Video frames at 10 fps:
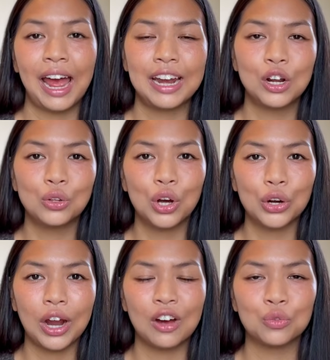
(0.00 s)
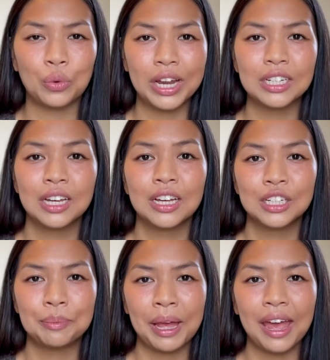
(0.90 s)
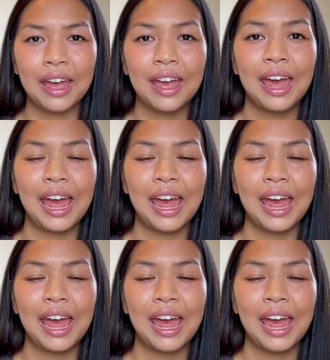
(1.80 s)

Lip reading: I no longer have rent to pay,